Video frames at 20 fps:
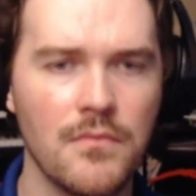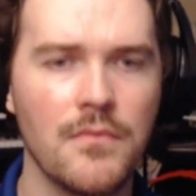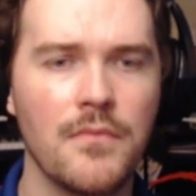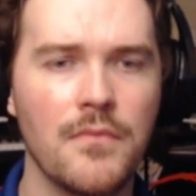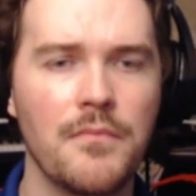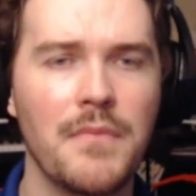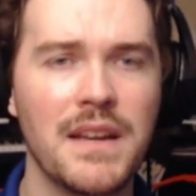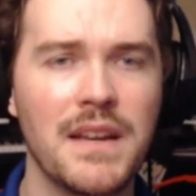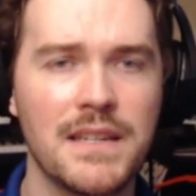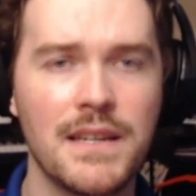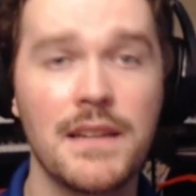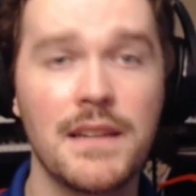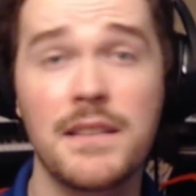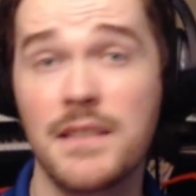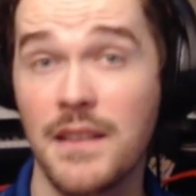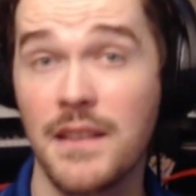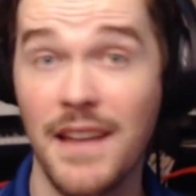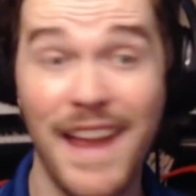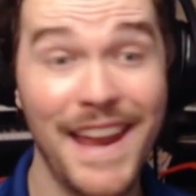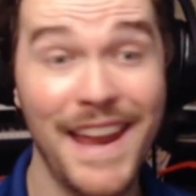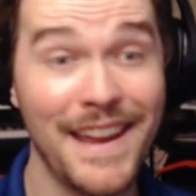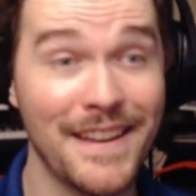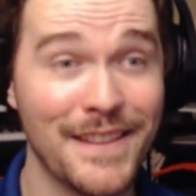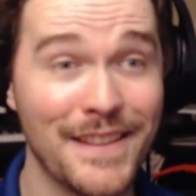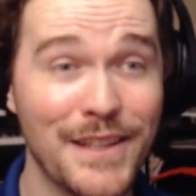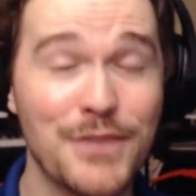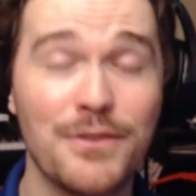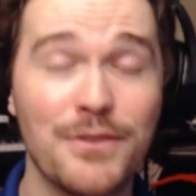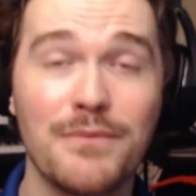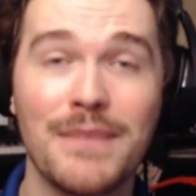Makes sense? Hey,
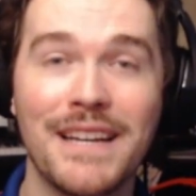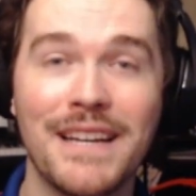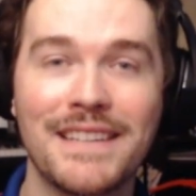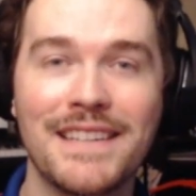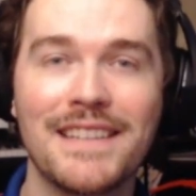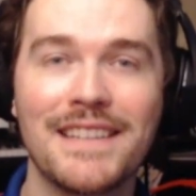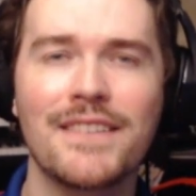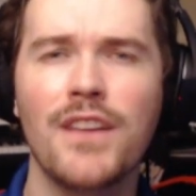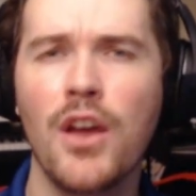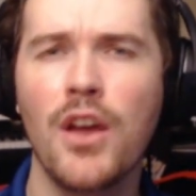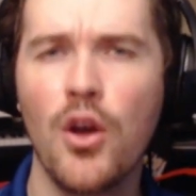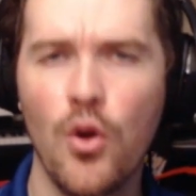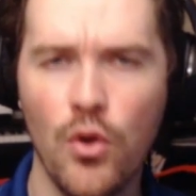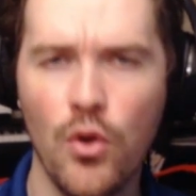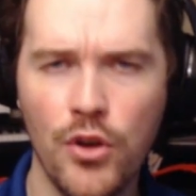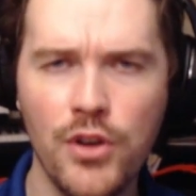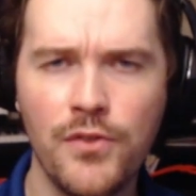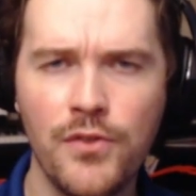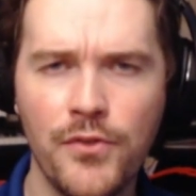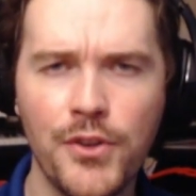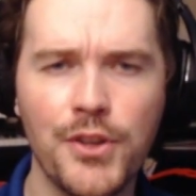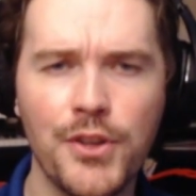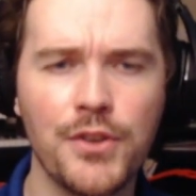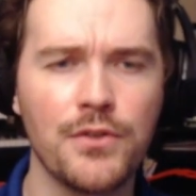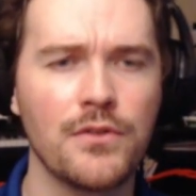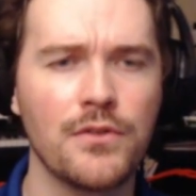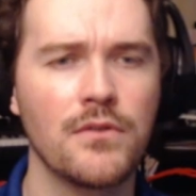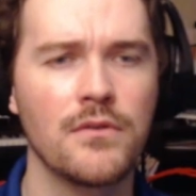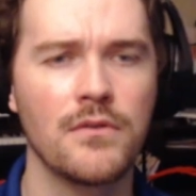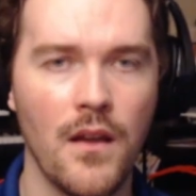that's what black did. Good for you.
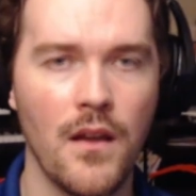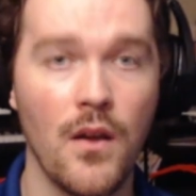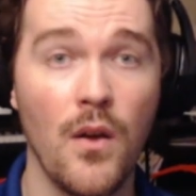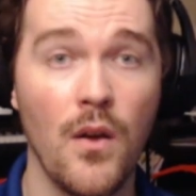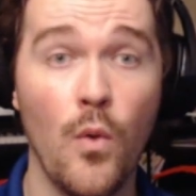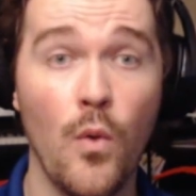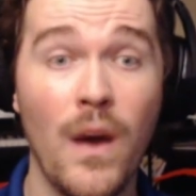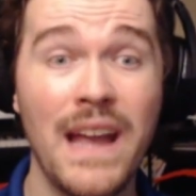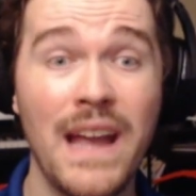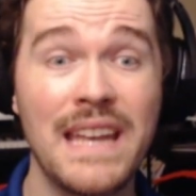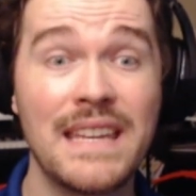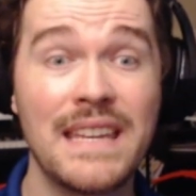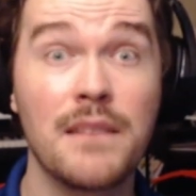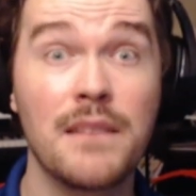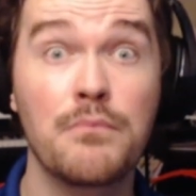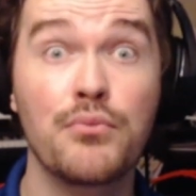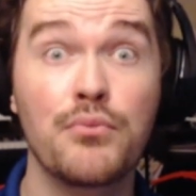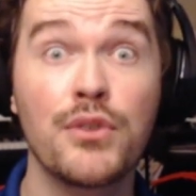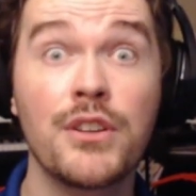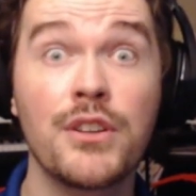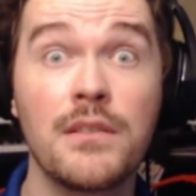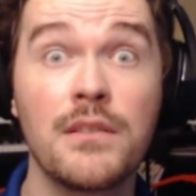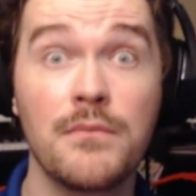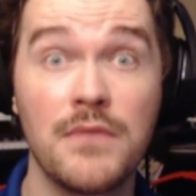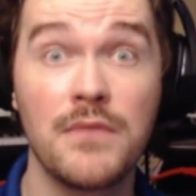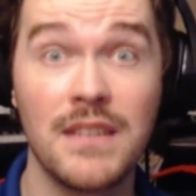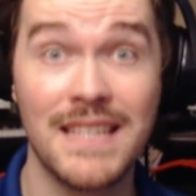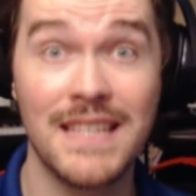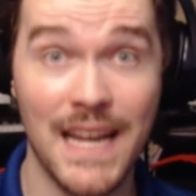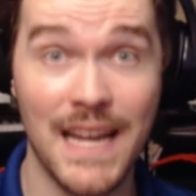White did a
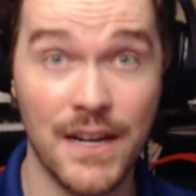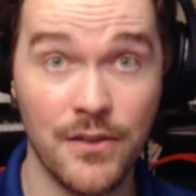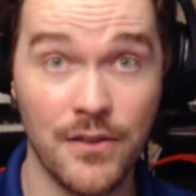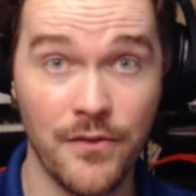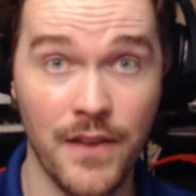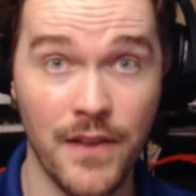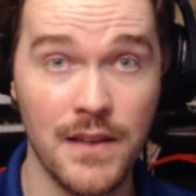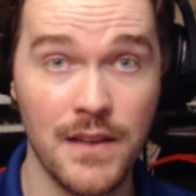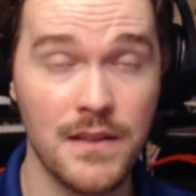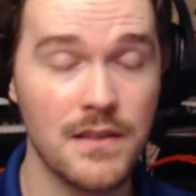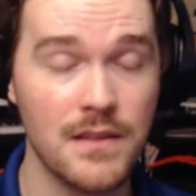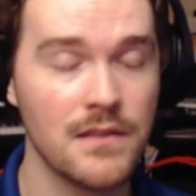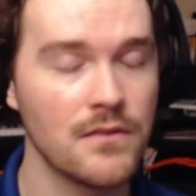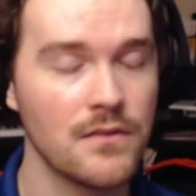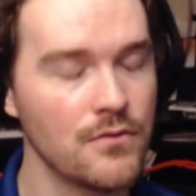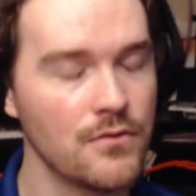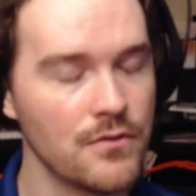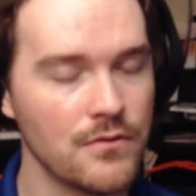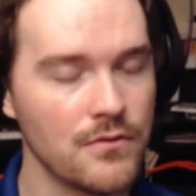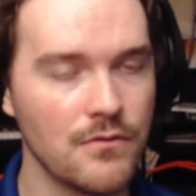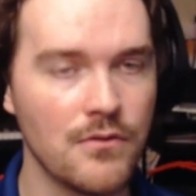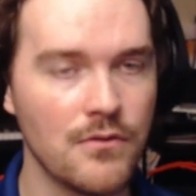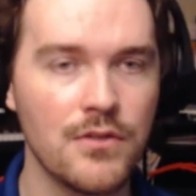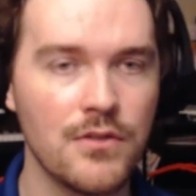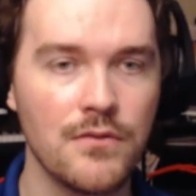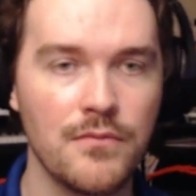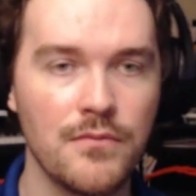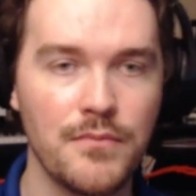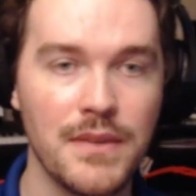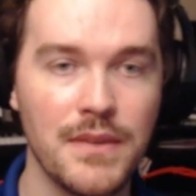brilliant sacrifice, quote
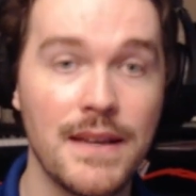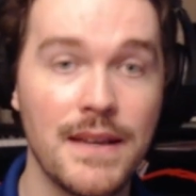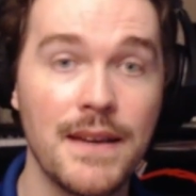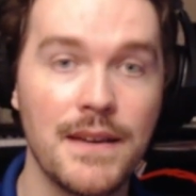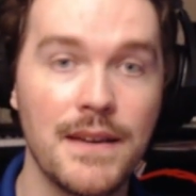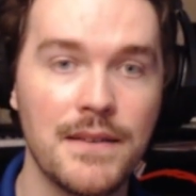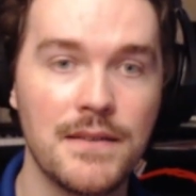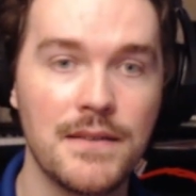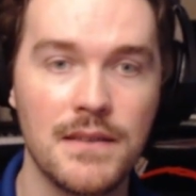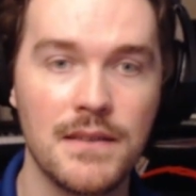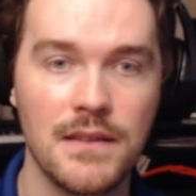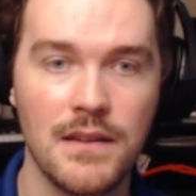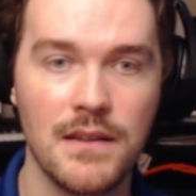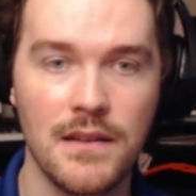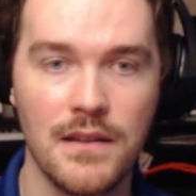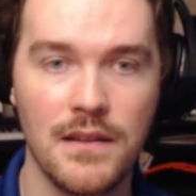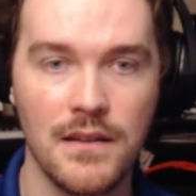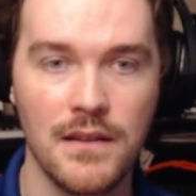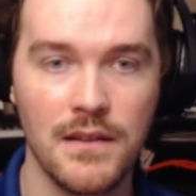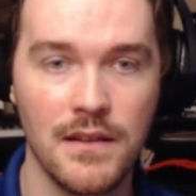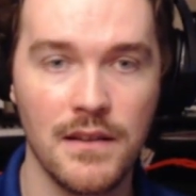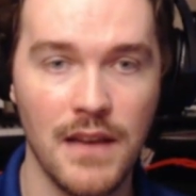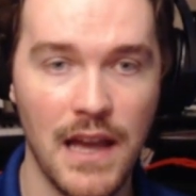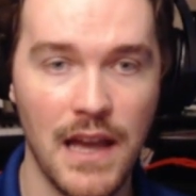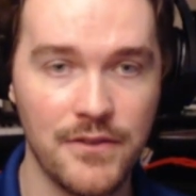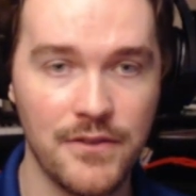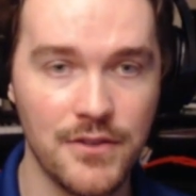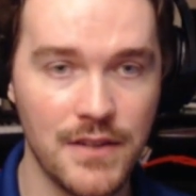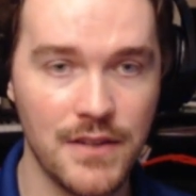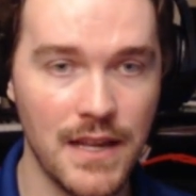unquote, because
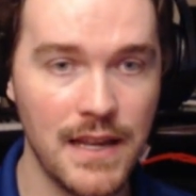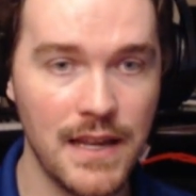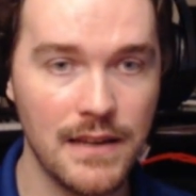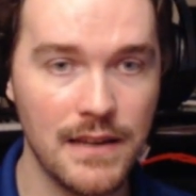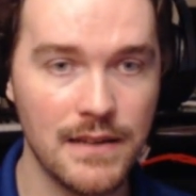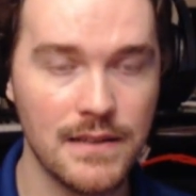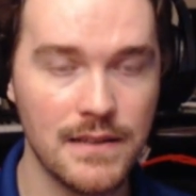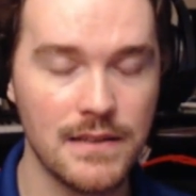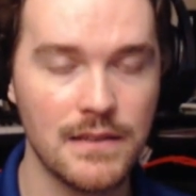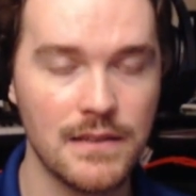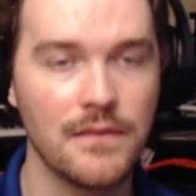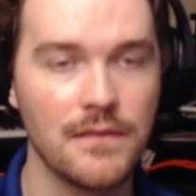after takes,